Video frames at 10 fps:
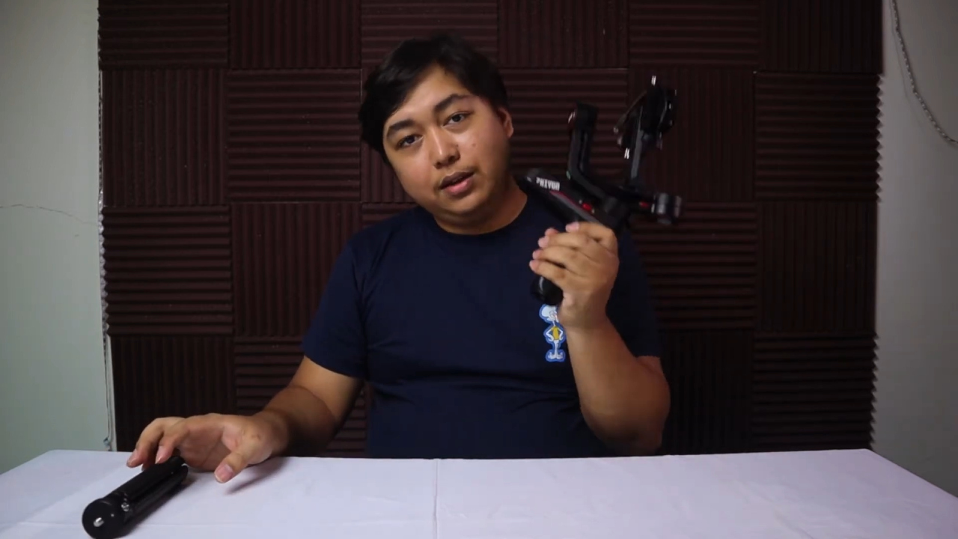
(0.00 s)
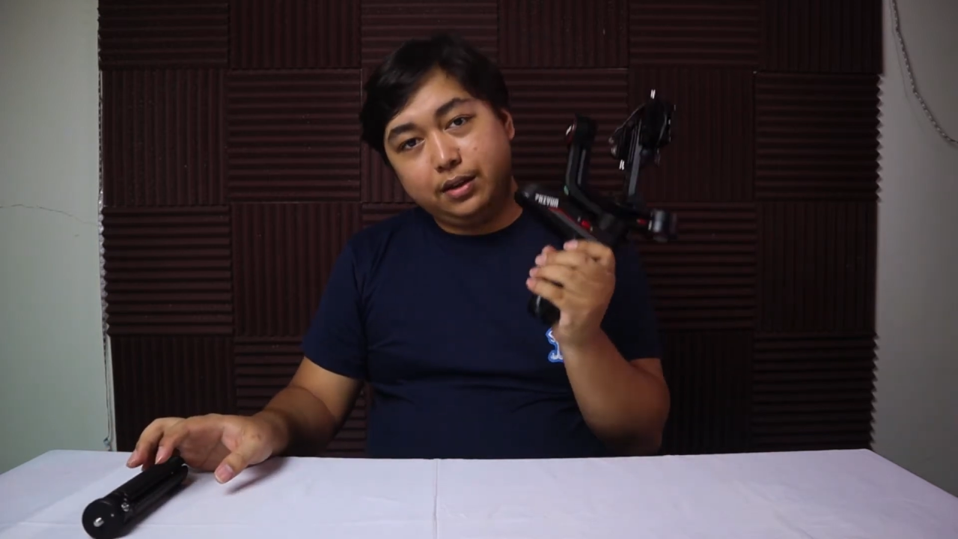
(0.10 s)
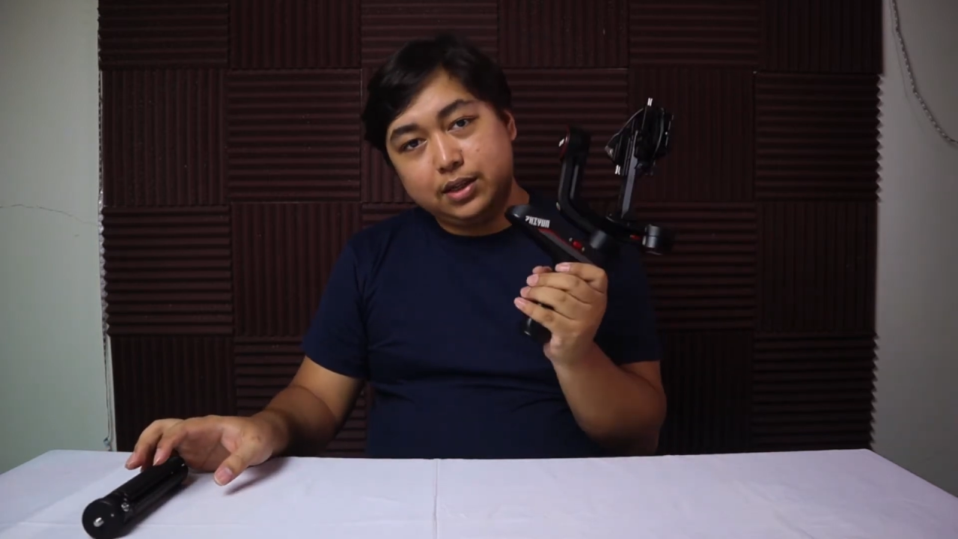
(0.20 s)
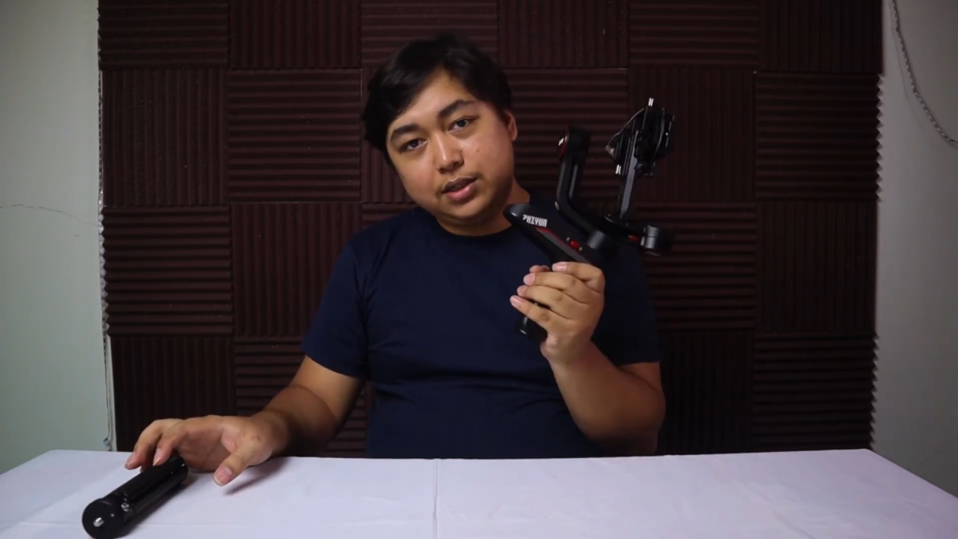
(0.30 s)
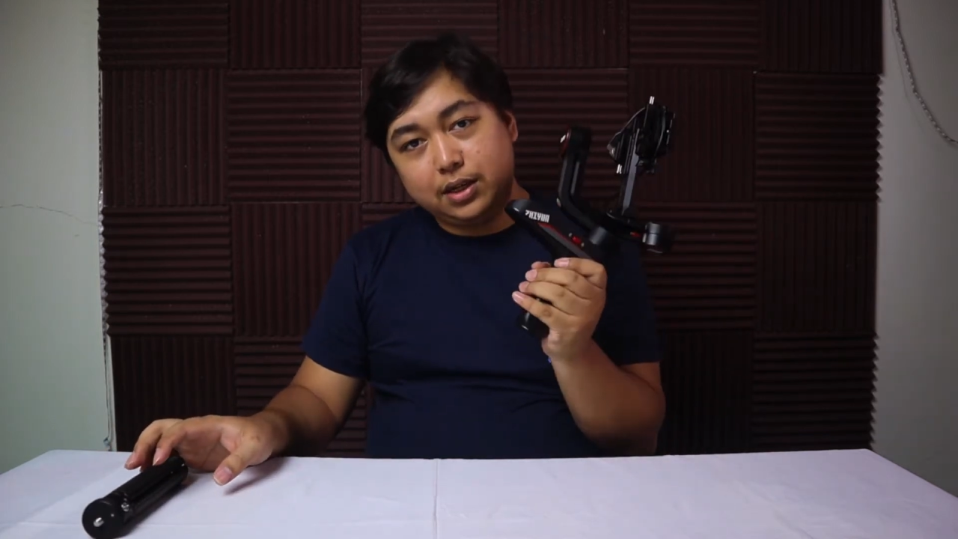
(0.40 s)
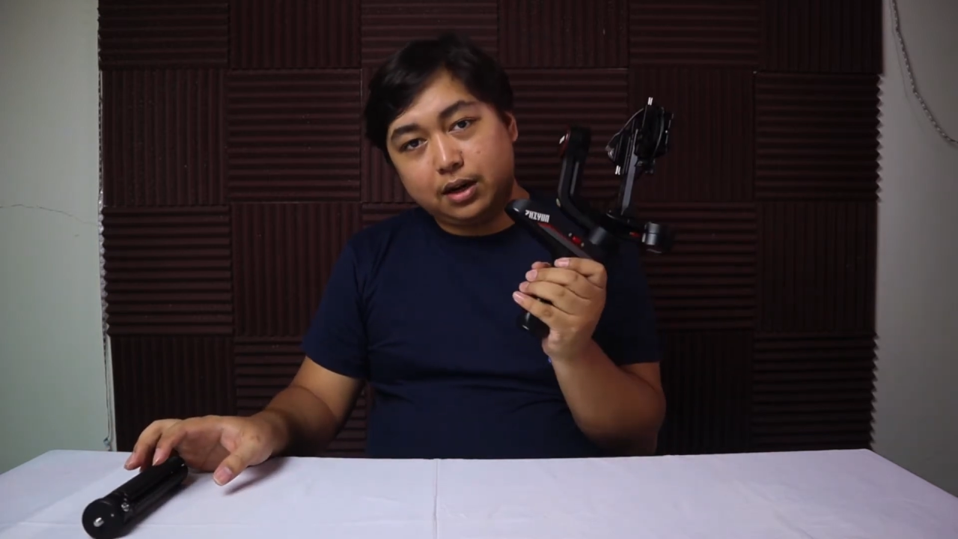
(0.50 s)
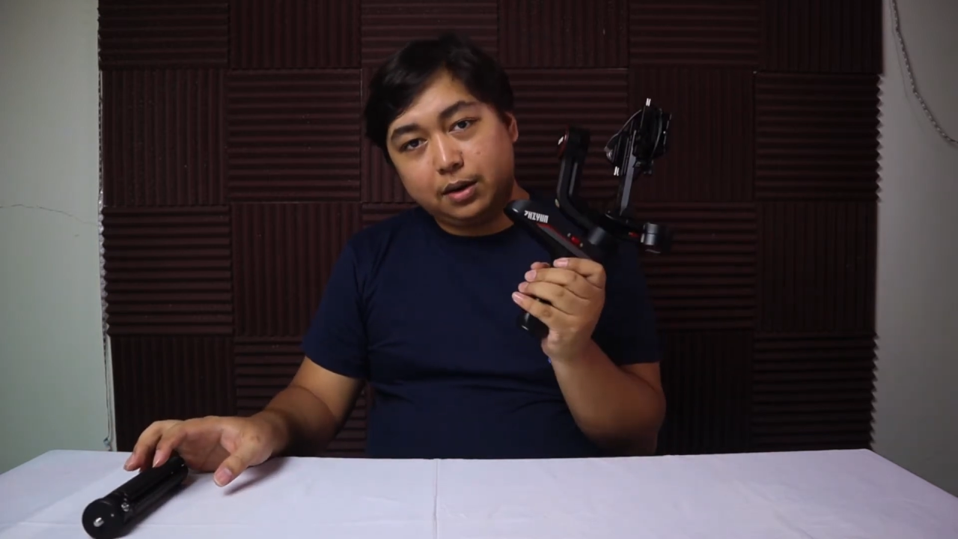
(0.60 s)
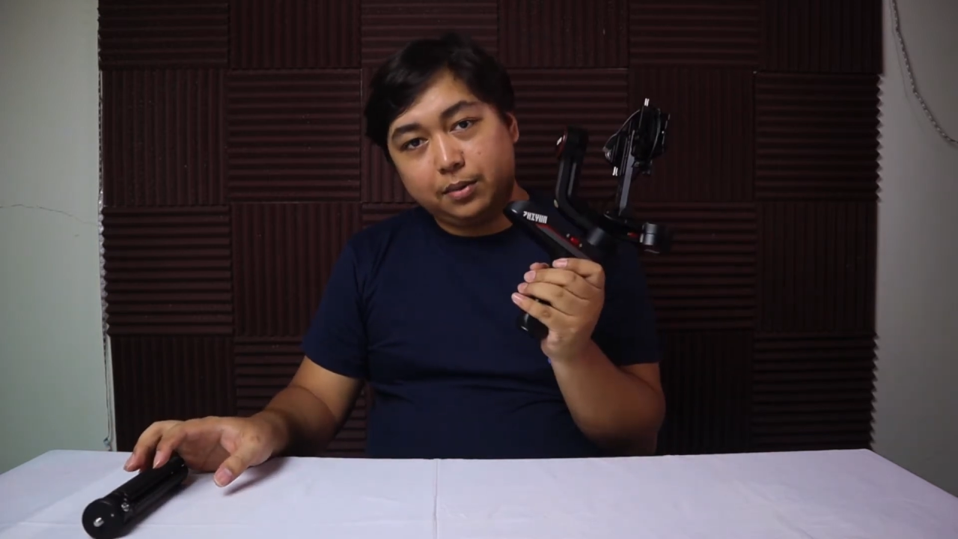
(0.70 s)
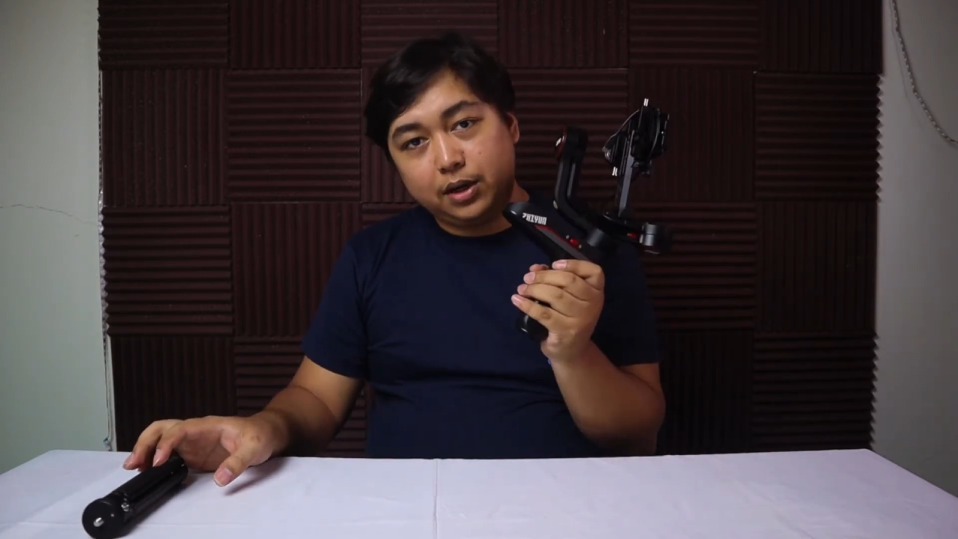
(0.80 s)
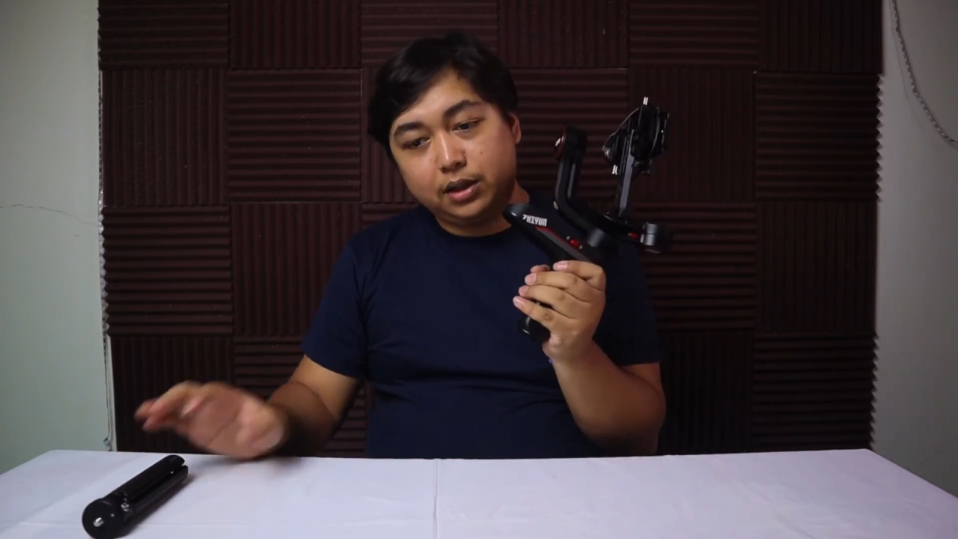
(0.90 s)
this
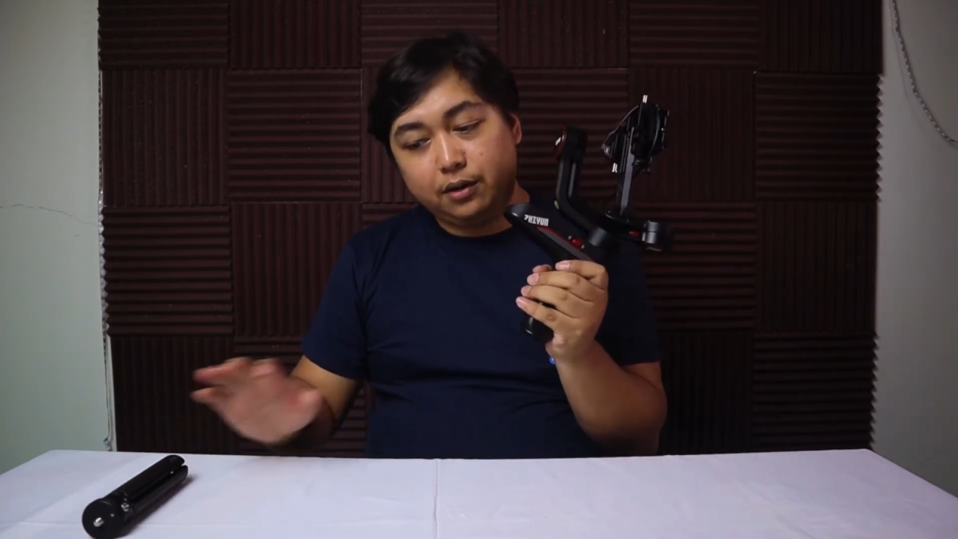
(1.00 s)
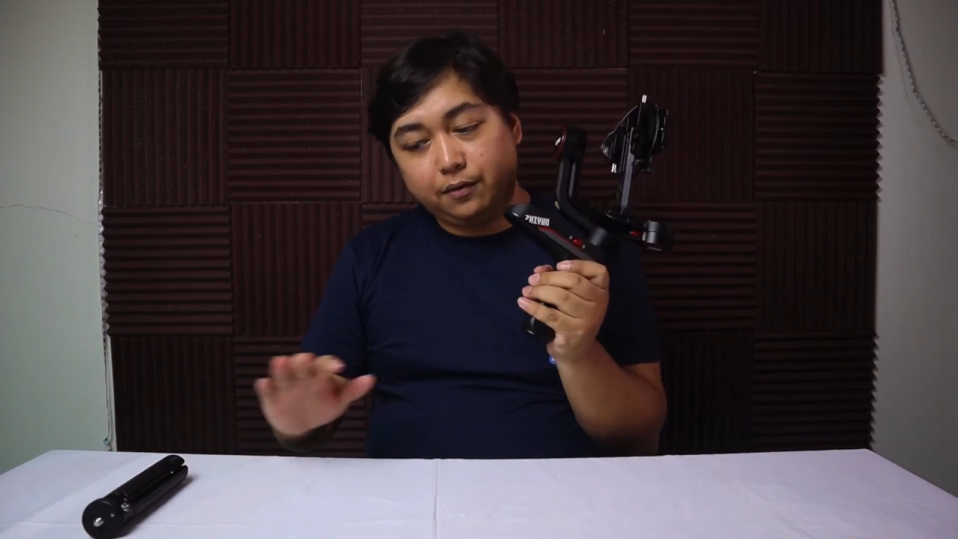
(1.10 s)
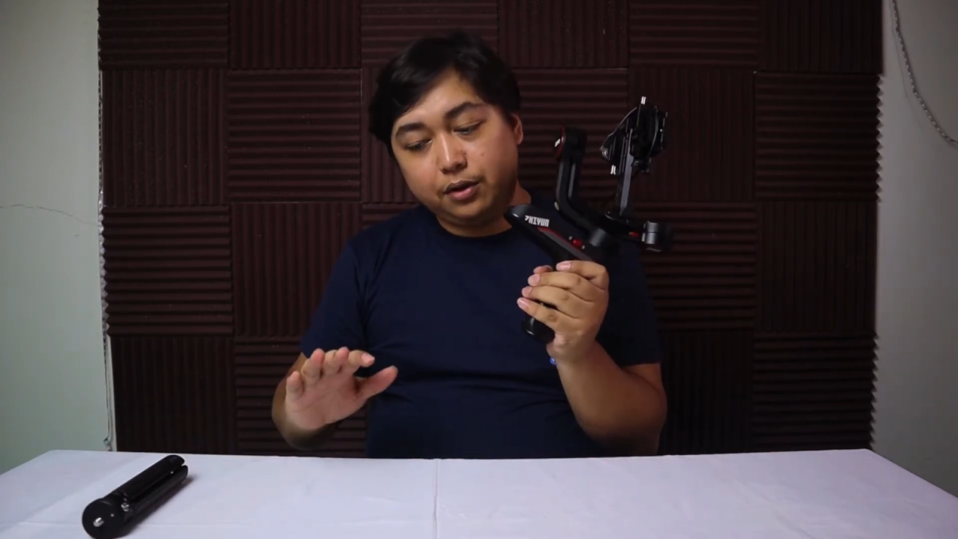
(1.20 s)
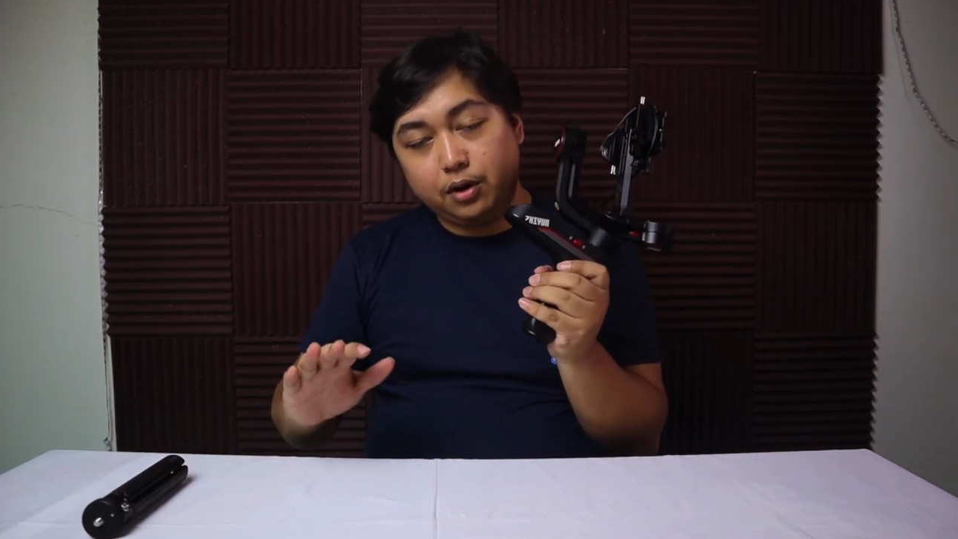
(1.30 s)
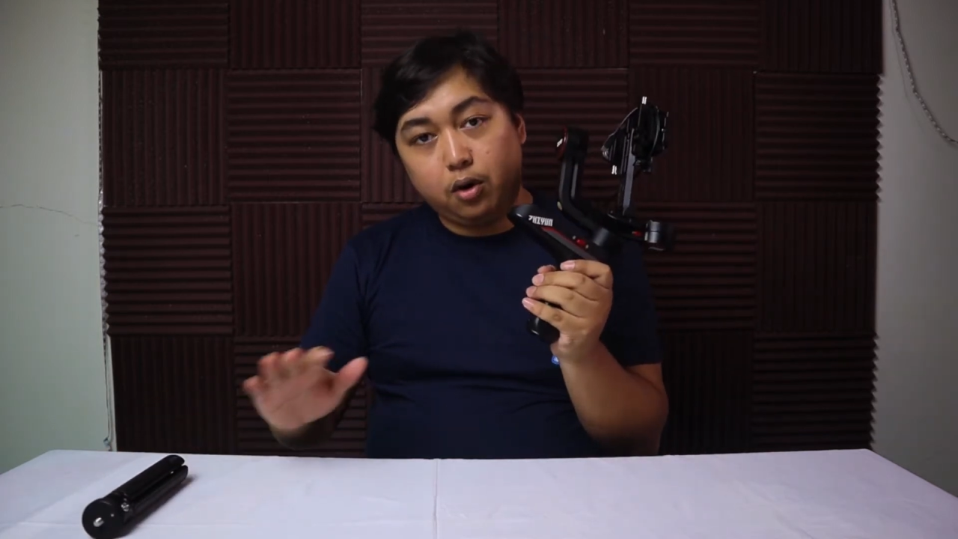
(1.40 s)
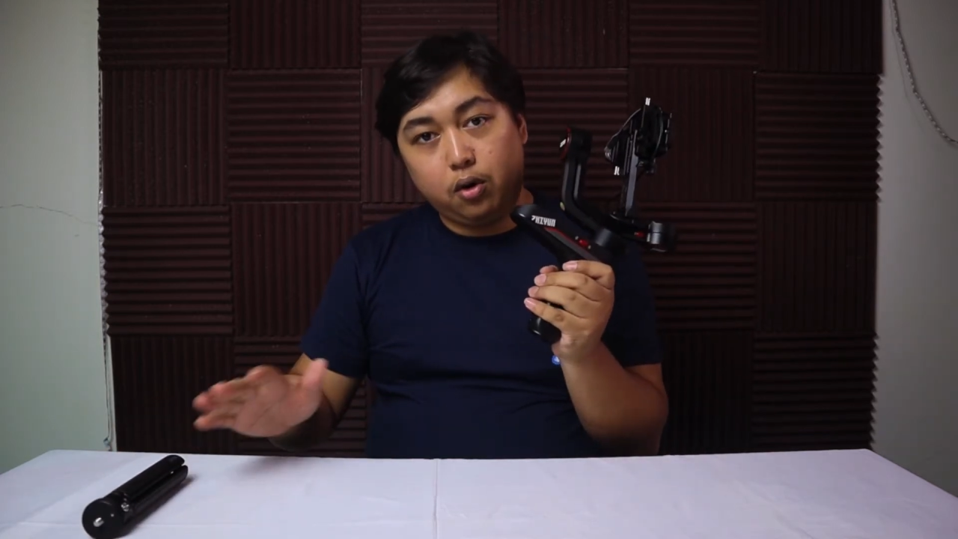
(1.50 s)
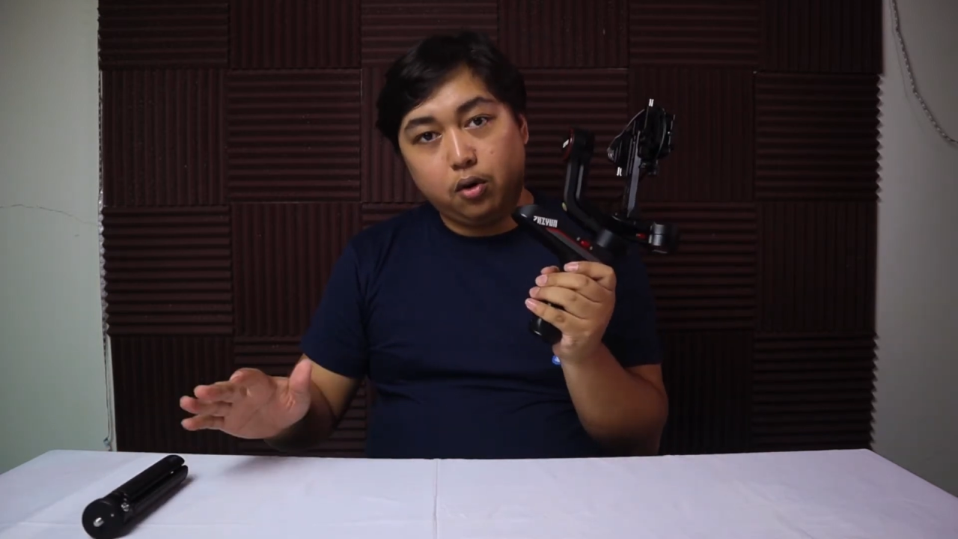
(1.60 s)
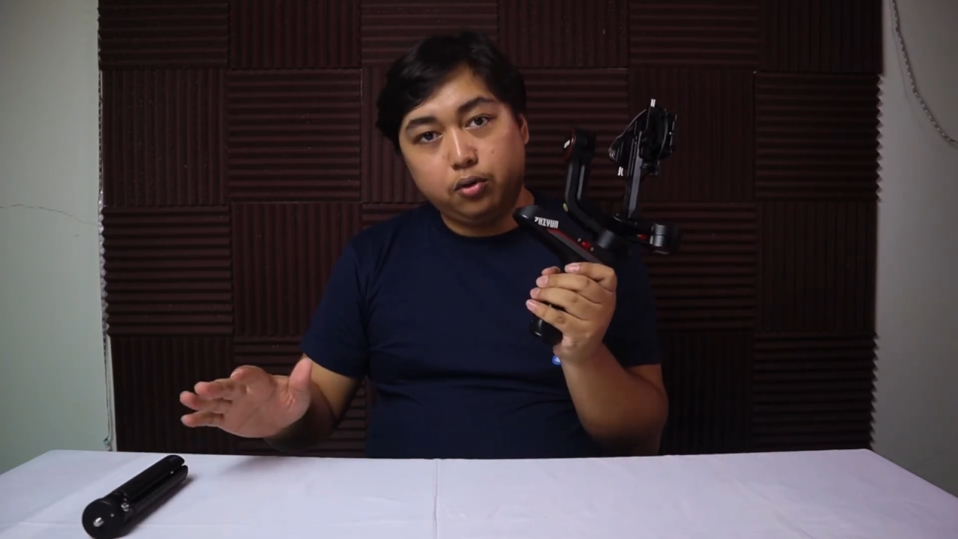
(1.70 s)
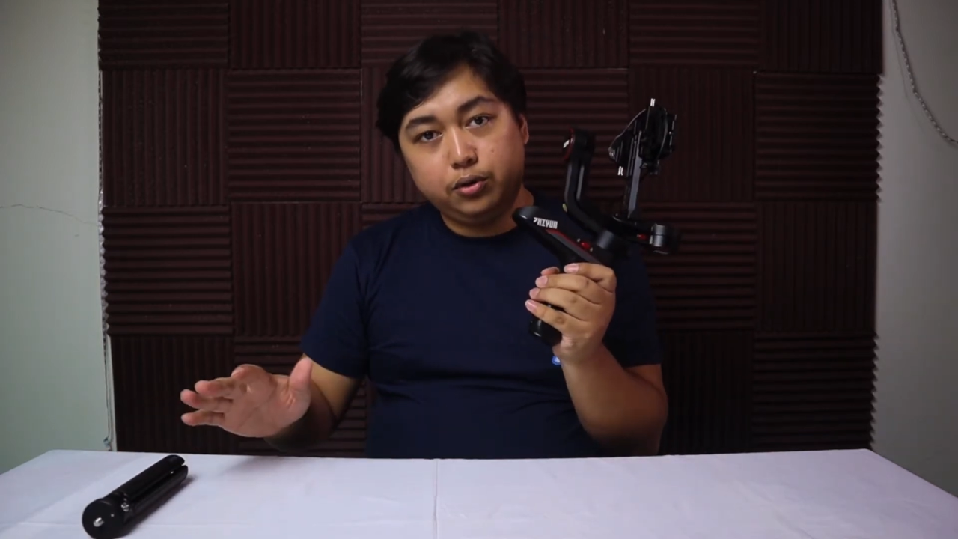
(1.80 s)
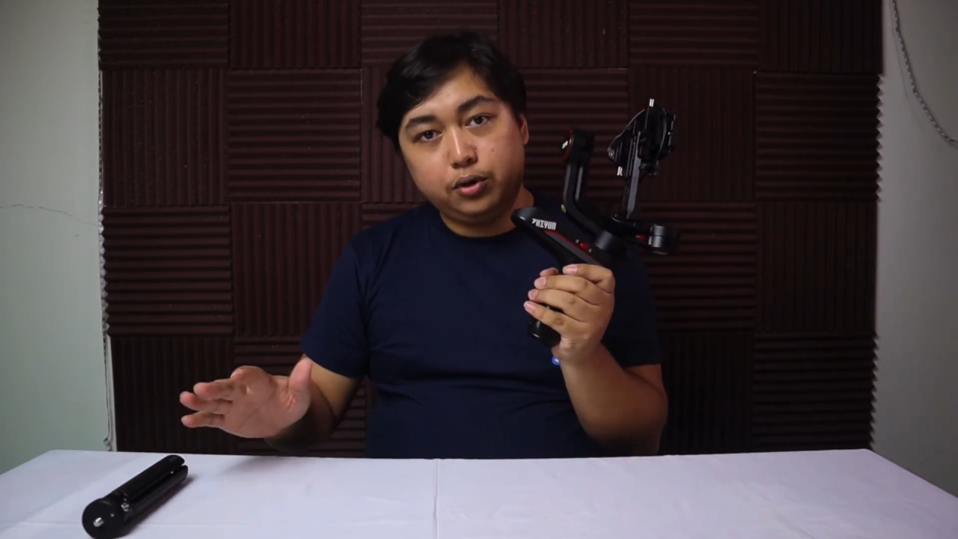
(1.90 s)
setup right here for the whole